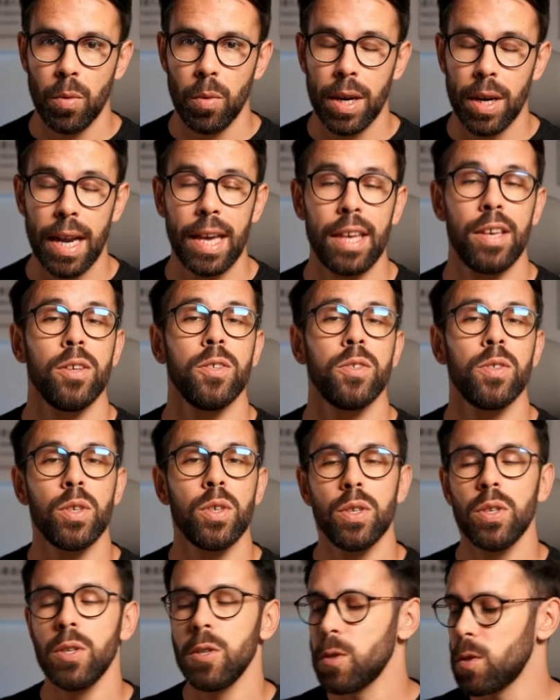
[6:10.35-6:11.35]
When I used to
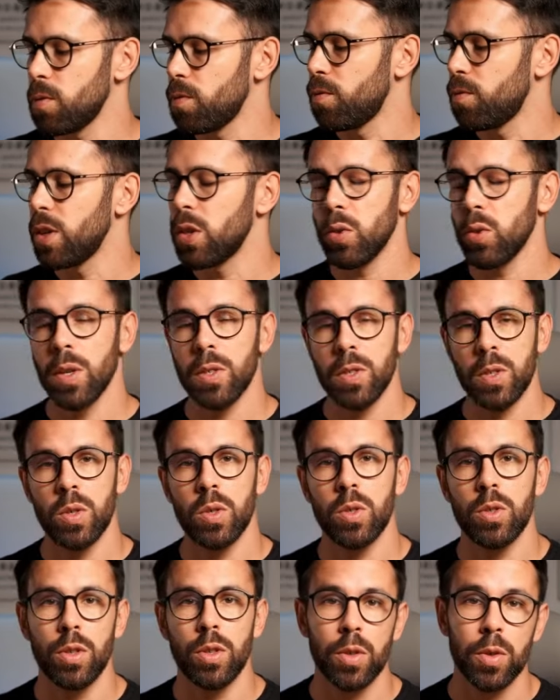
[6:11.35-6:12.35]
use Visual
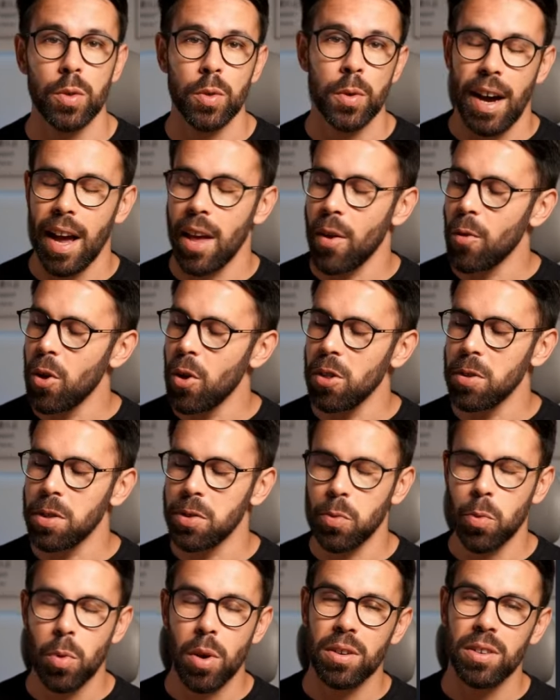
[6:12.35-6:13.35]
Studio, I
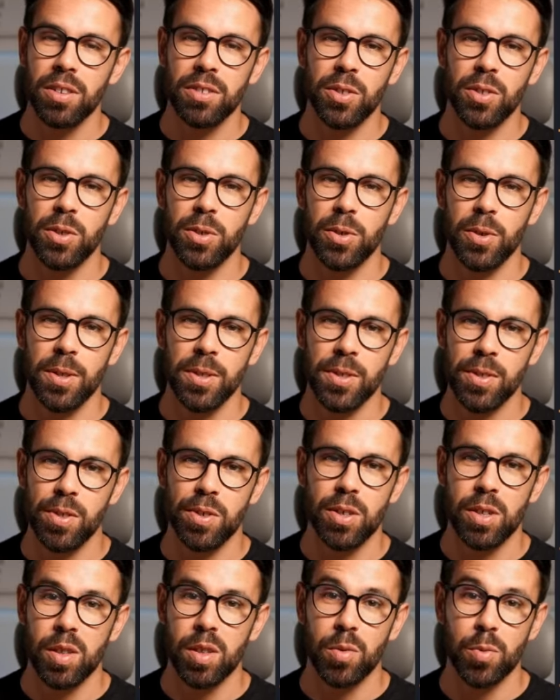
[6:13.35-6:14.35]
always wanted to
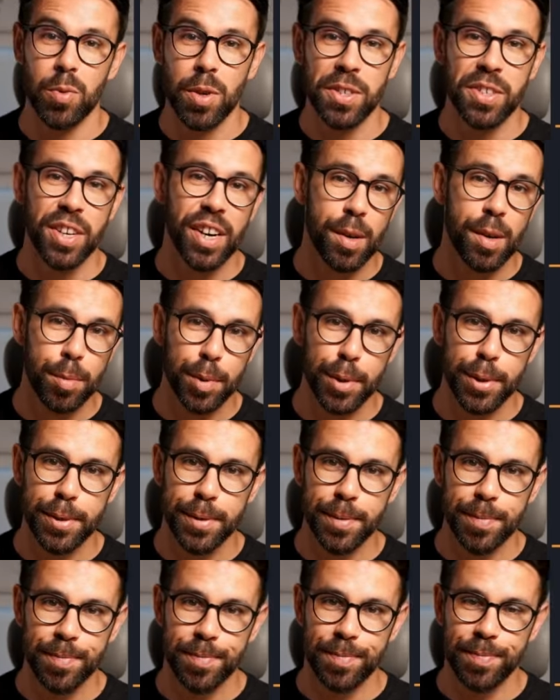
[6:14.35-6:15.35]
install ReSharper,
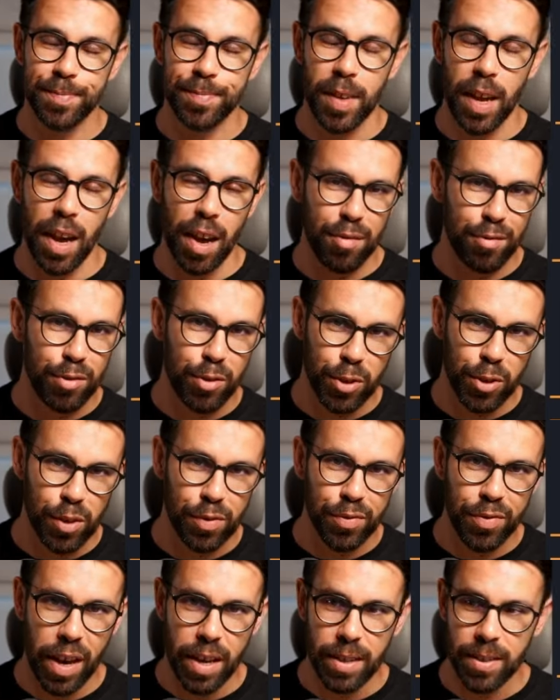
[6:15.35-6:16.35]
I have to
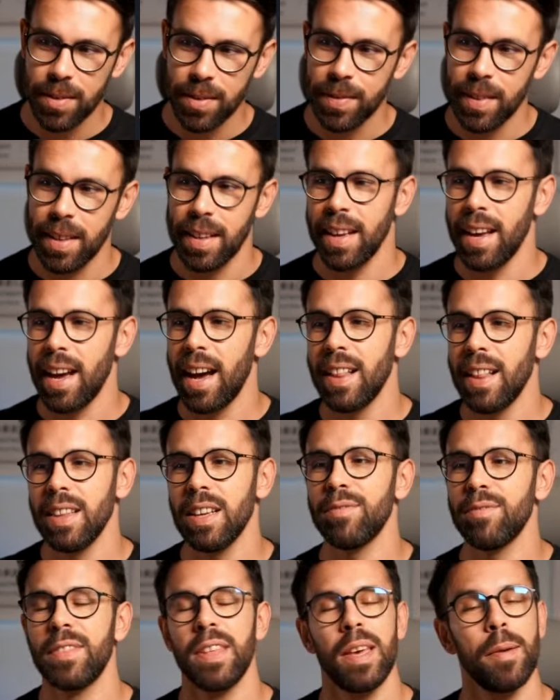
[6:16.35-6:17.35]
confess. I
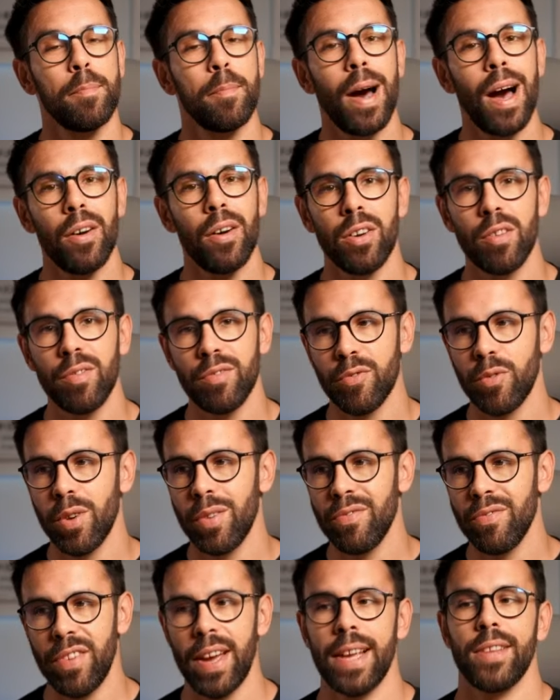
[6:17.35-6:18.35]
love the amount of
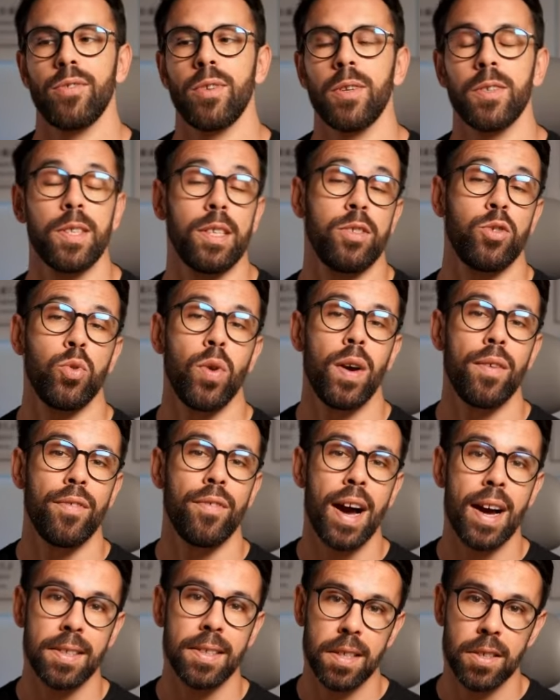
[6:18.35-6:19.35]
refactorings that you have
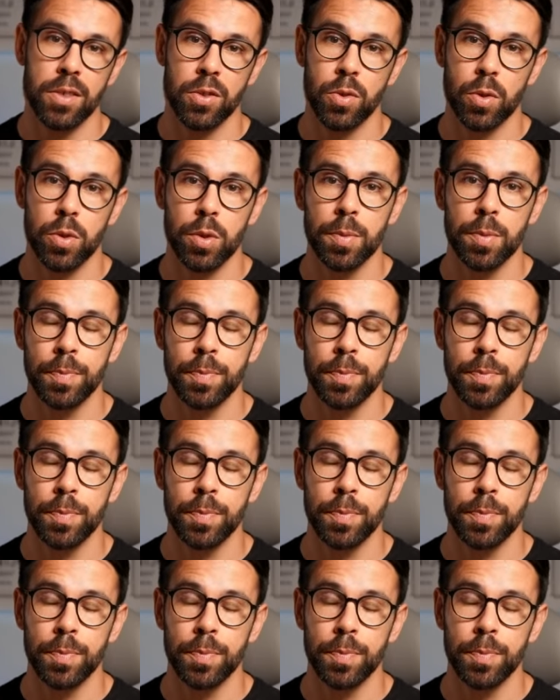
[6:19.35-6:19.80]
access to.